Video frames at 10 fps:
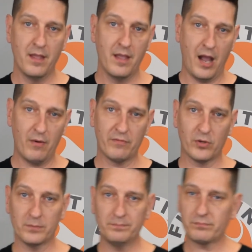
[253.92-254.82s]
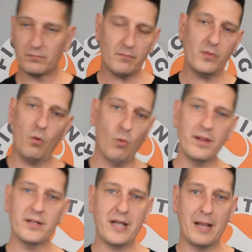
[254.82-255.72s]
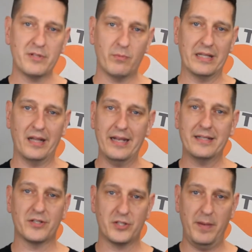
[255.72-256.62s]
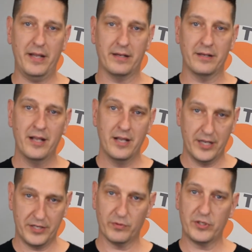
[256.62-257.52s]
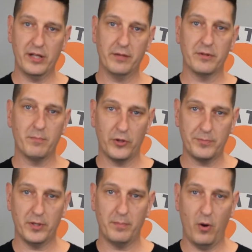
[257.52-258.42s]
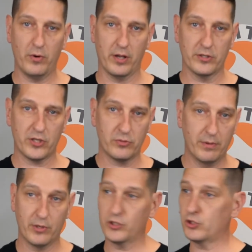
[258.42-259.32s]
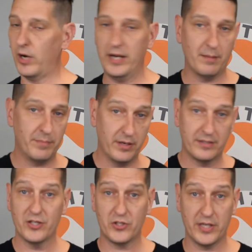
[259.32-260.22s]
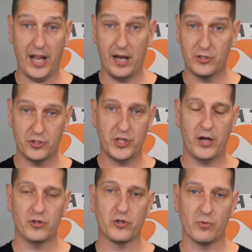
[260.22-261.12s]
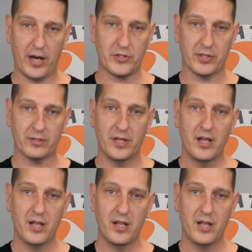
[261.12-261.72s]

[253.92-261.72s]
However, one of the times that we like to spin is if we're dealing with multiple opponents, because we want to strike and be able to disengage and change direction.